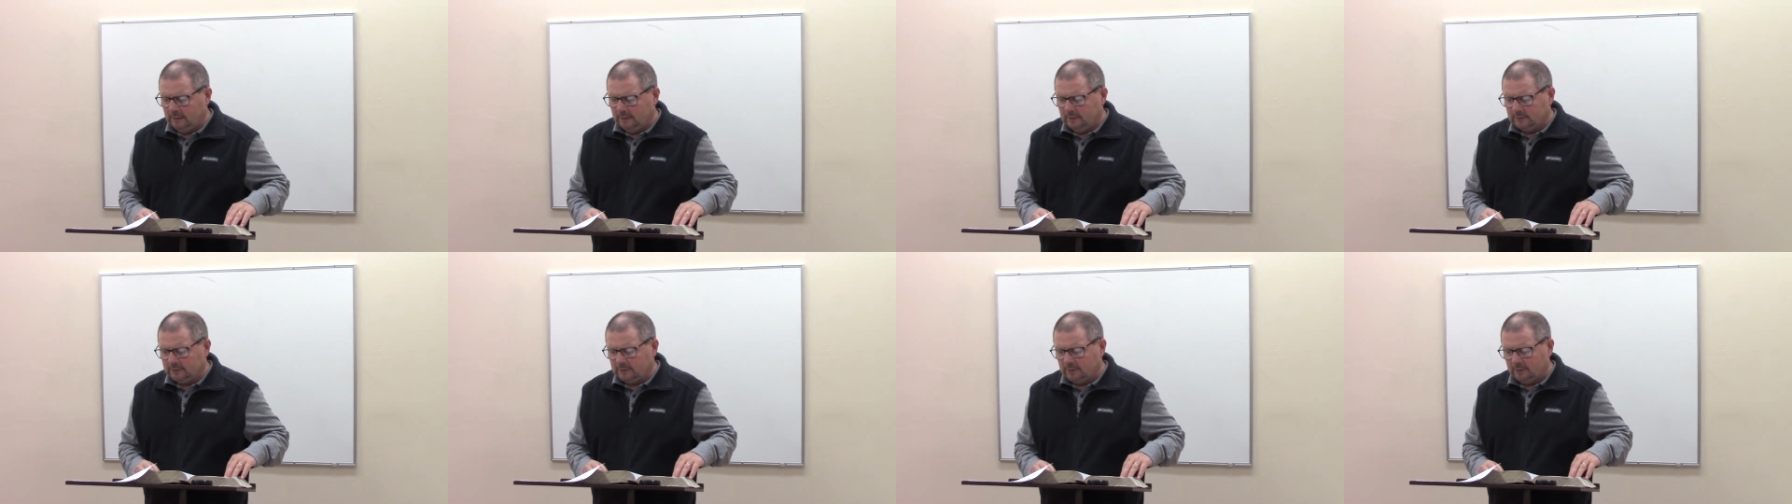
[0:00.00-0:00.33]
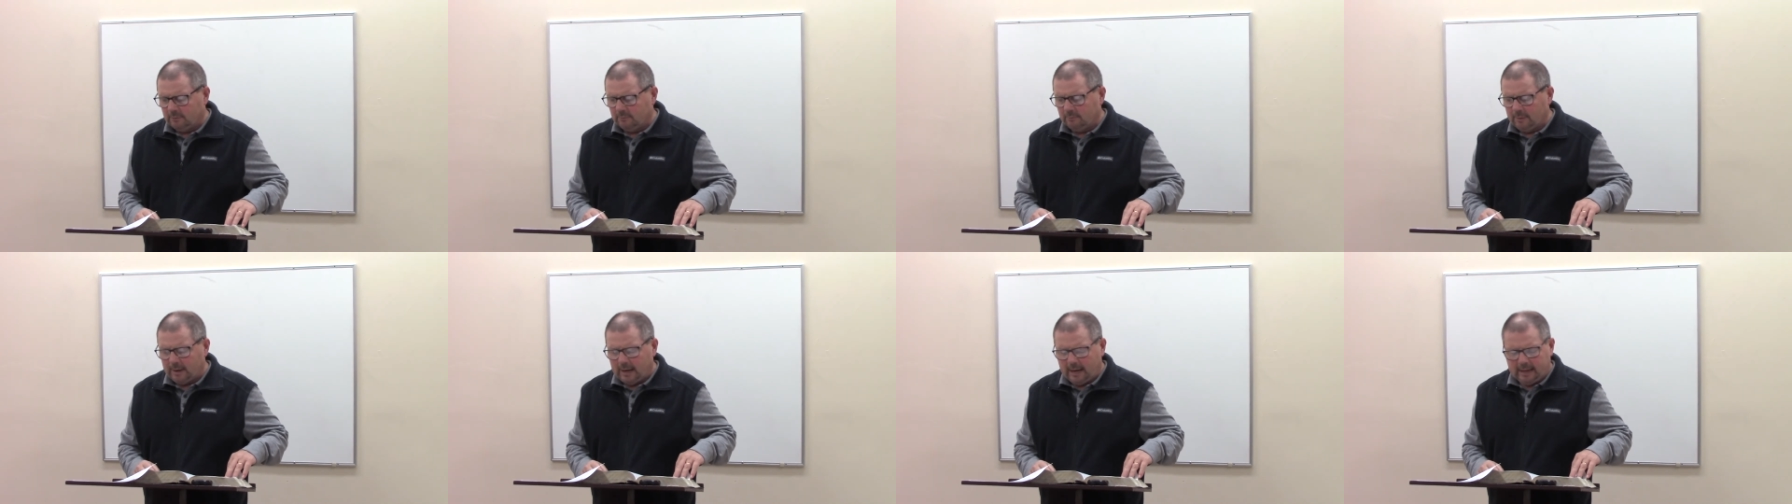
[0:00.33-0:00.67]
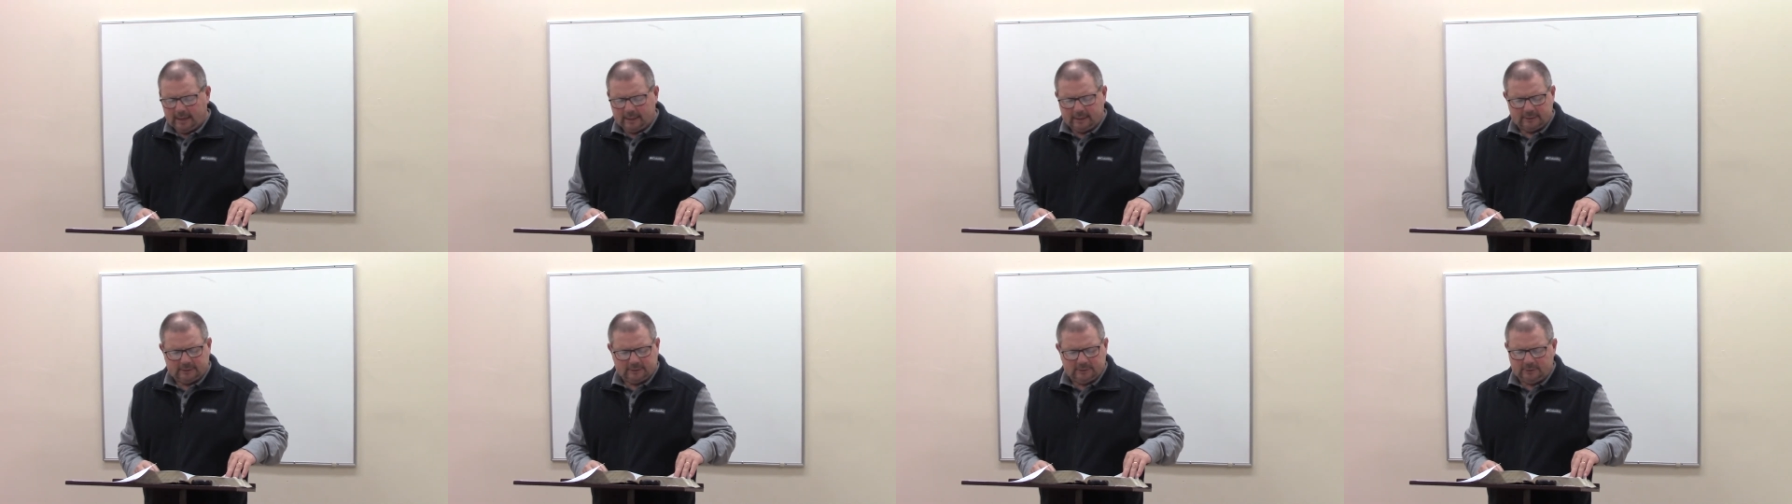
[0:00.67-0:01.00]
Turn
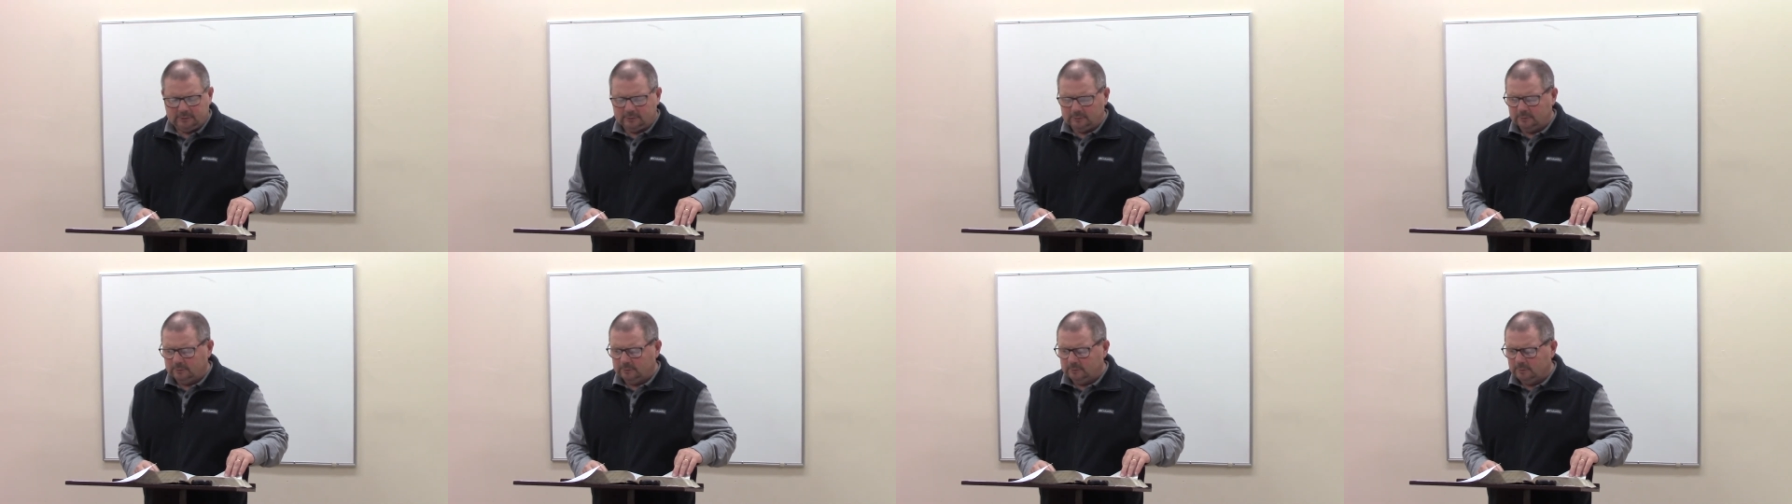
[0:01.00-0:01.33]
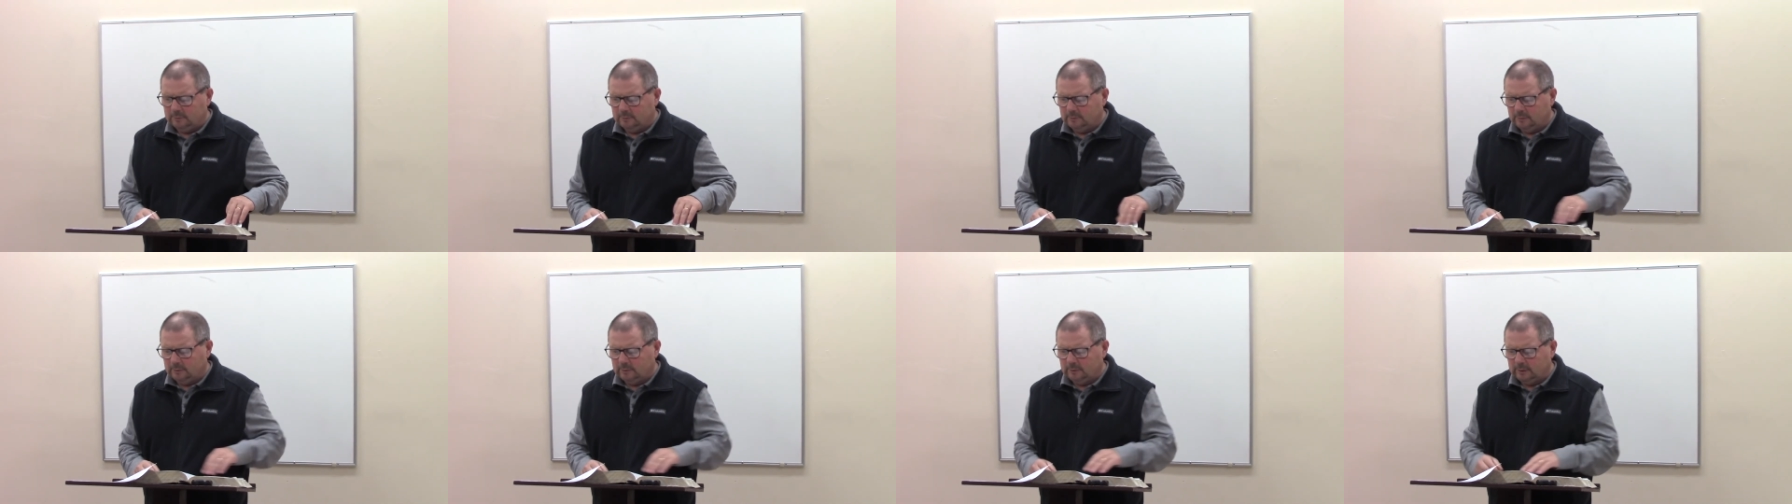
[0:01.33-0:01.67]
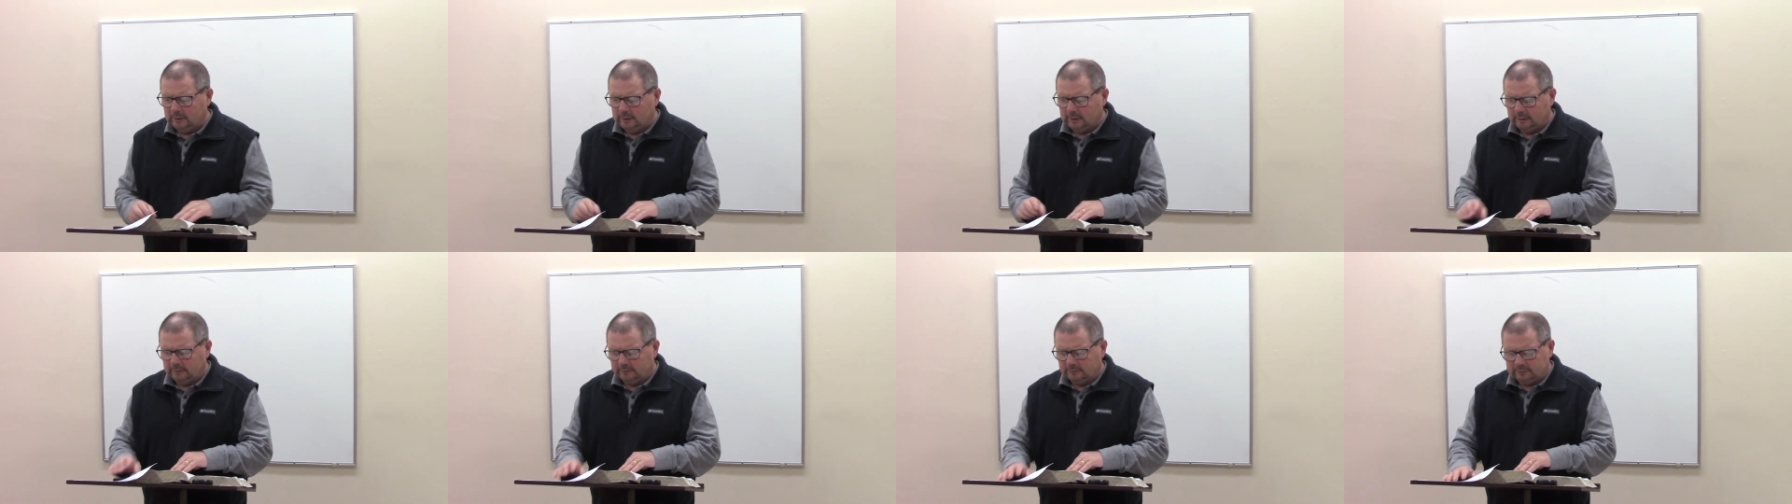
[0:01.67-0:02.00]
back to,
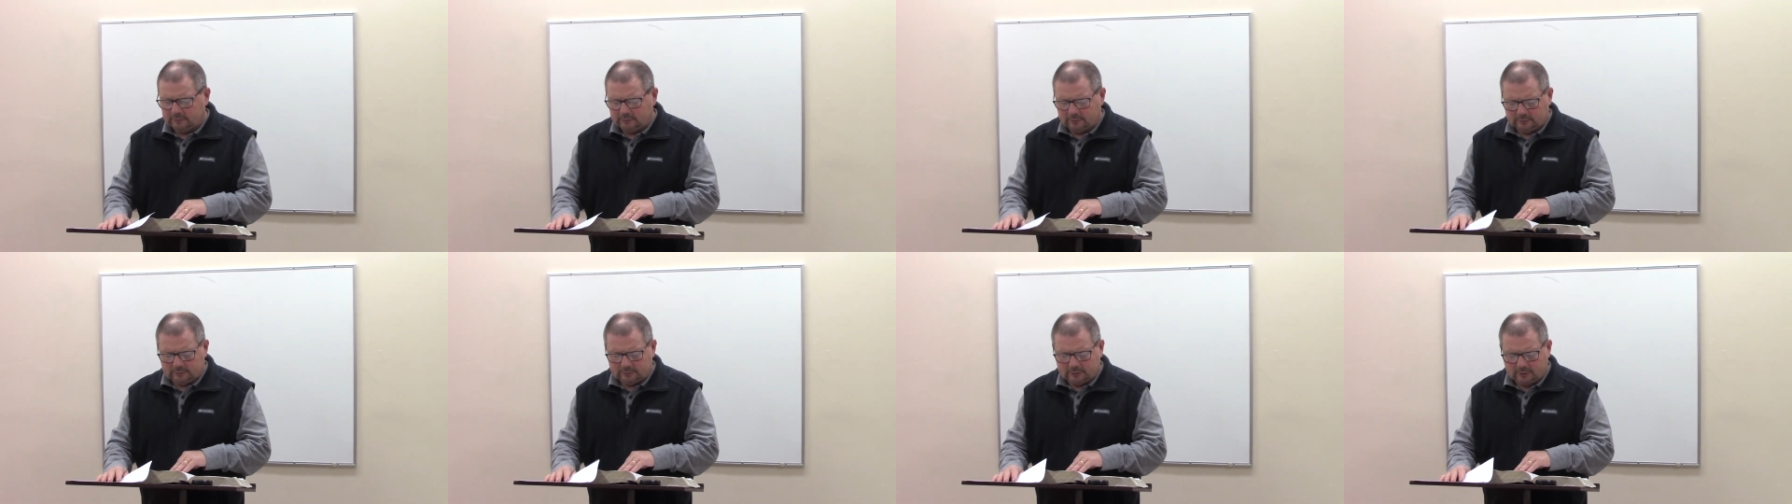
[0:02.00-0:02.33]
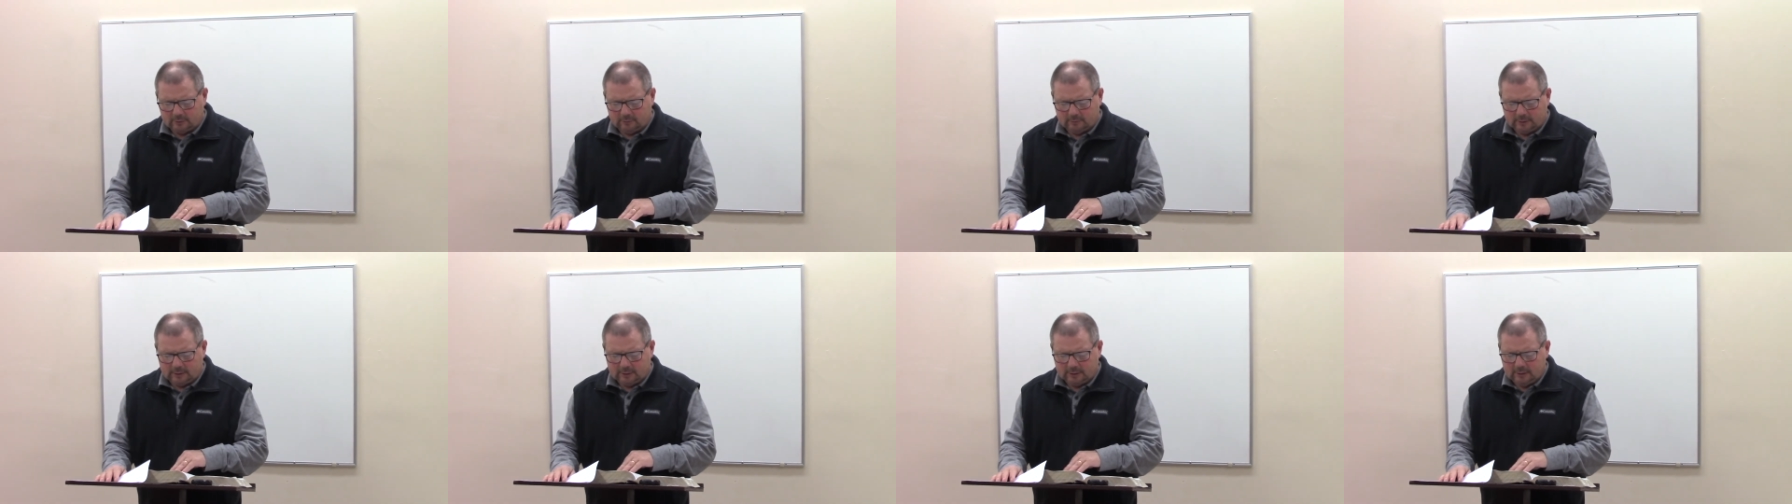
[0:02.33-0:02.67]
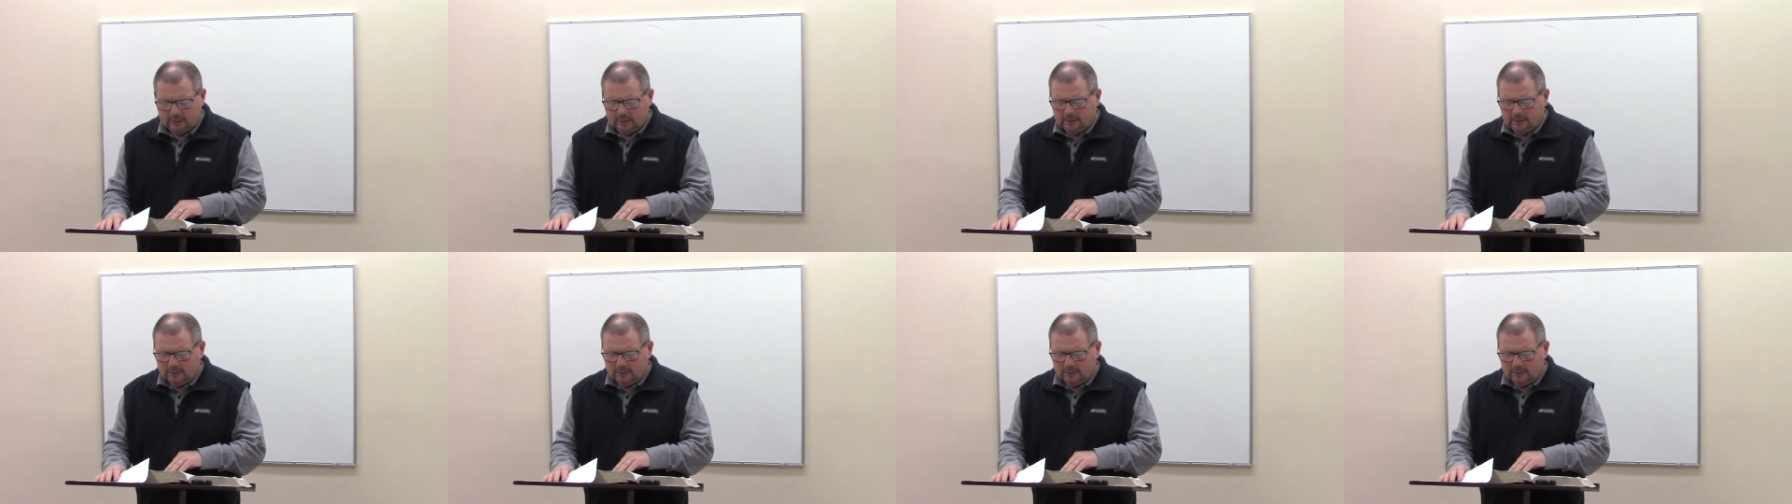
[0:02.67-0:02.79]
uh, to excuse me,